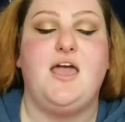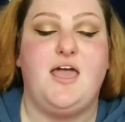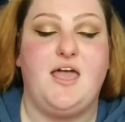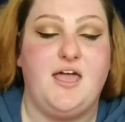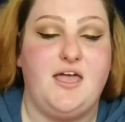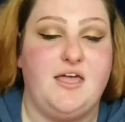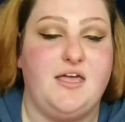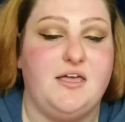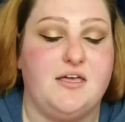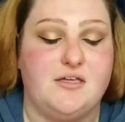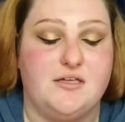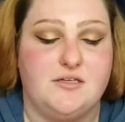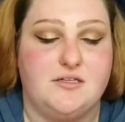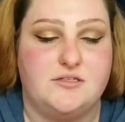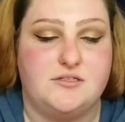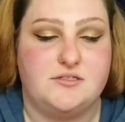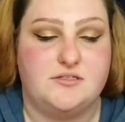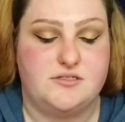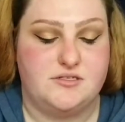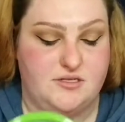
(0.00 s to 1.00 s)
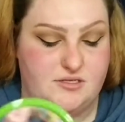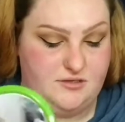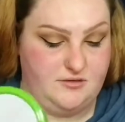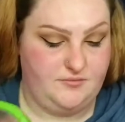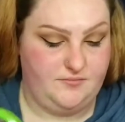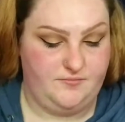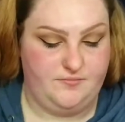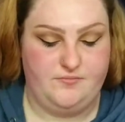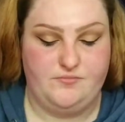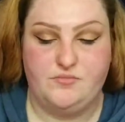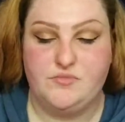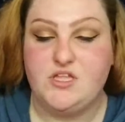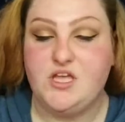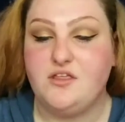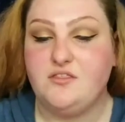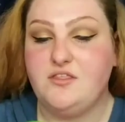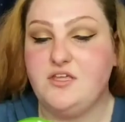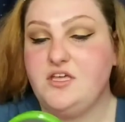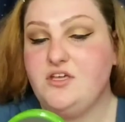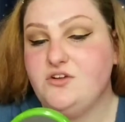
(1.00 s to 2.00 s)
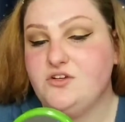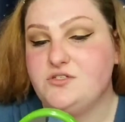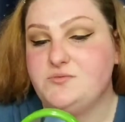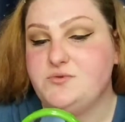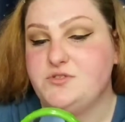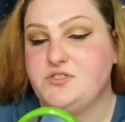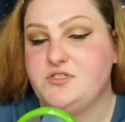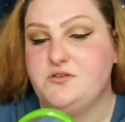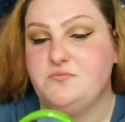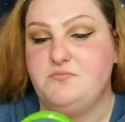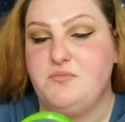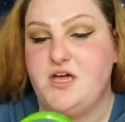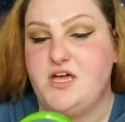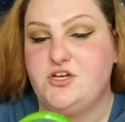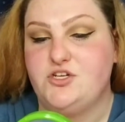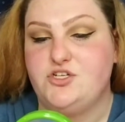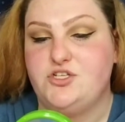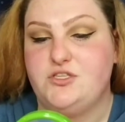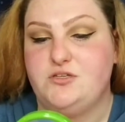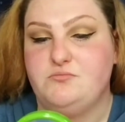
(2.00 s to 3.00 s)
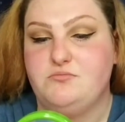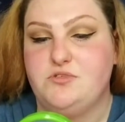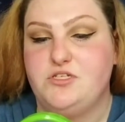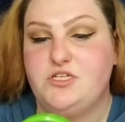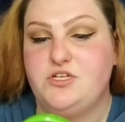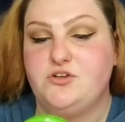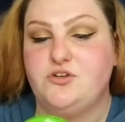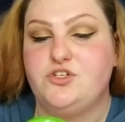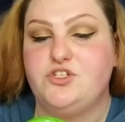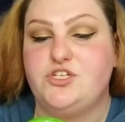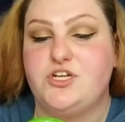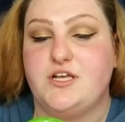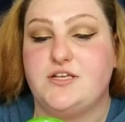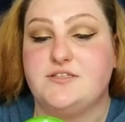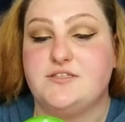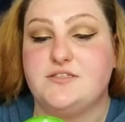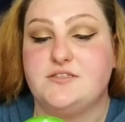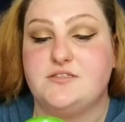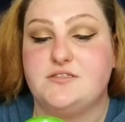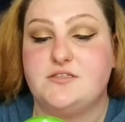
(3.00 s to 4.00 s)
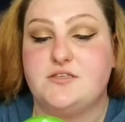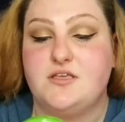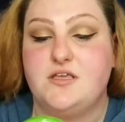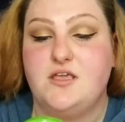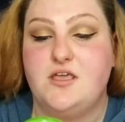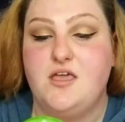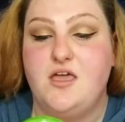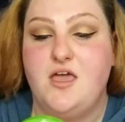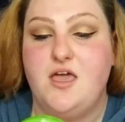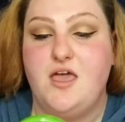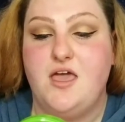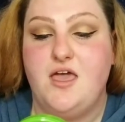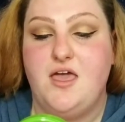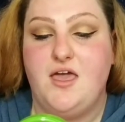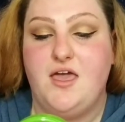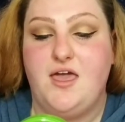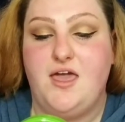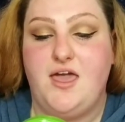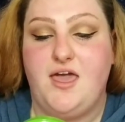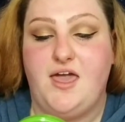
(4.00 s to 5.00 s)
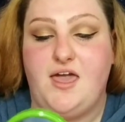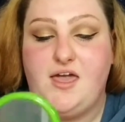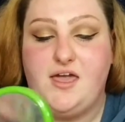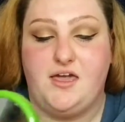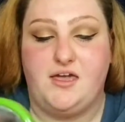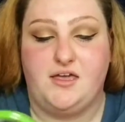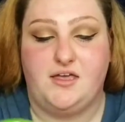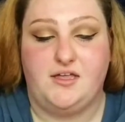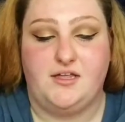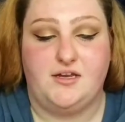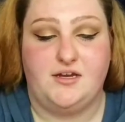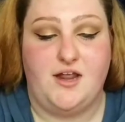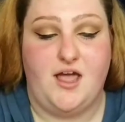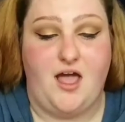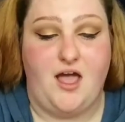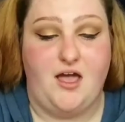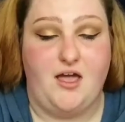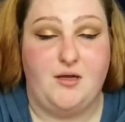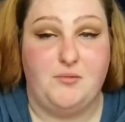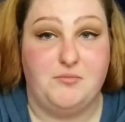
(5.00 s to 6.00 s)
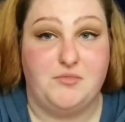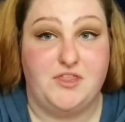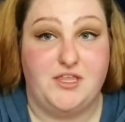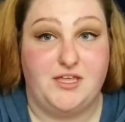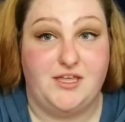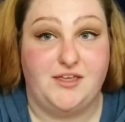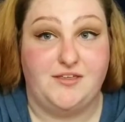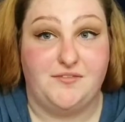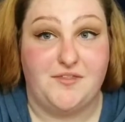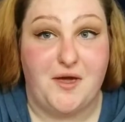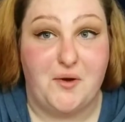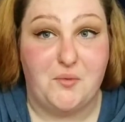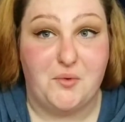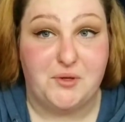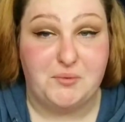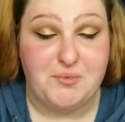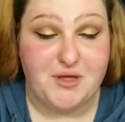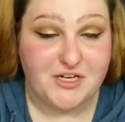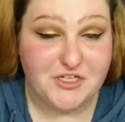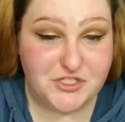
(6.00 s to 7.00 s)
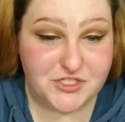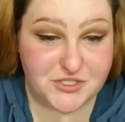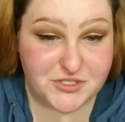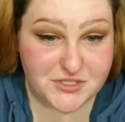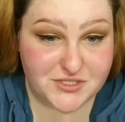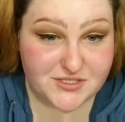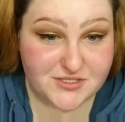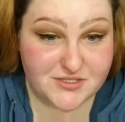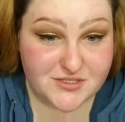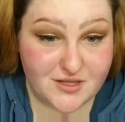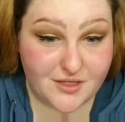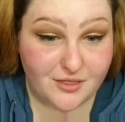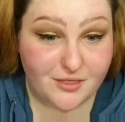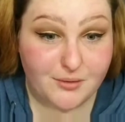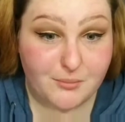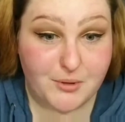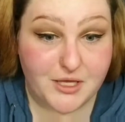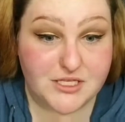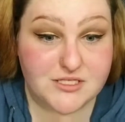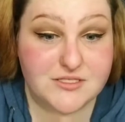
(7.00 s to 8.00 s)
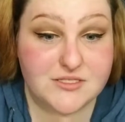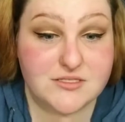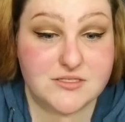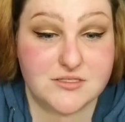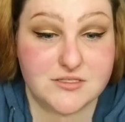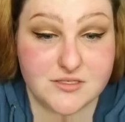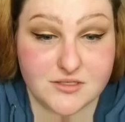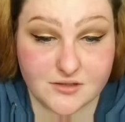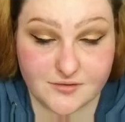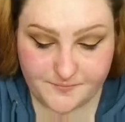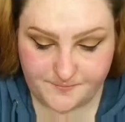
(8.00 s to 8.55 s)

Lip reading: And I think you're supposed to match them to your chest. And I'm thinking that one matches the best.